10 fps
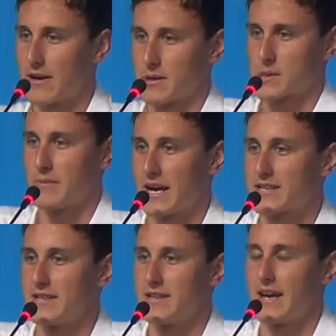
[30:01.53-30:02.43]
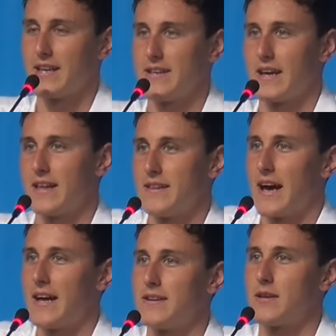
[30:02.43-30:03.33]
respect and
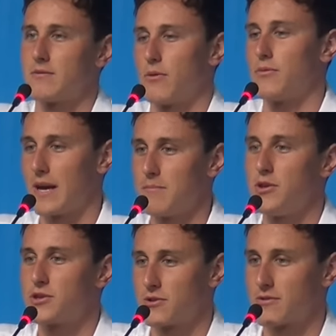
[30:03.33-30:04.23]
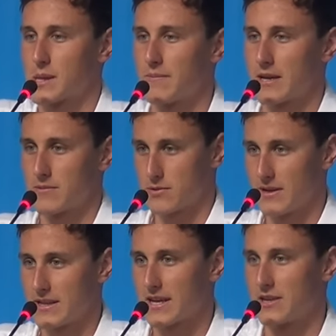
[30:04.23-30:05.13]
that mutual respect
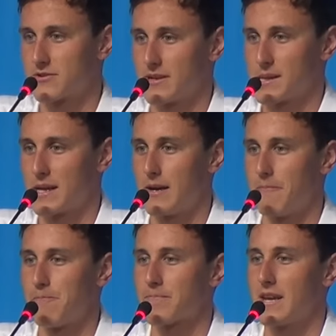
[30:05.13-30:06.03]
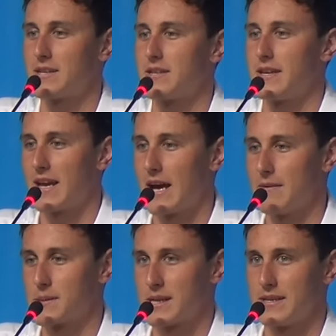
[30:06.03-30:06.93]
between the countries into the
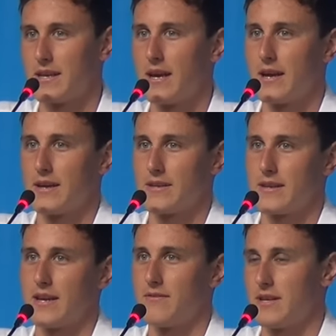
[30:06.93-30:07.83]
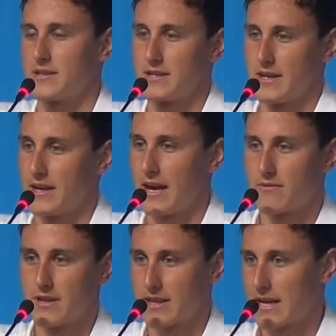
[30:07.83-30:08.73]
games, and even into the
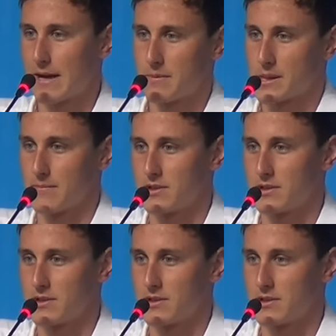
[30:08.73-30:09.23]
everything that happens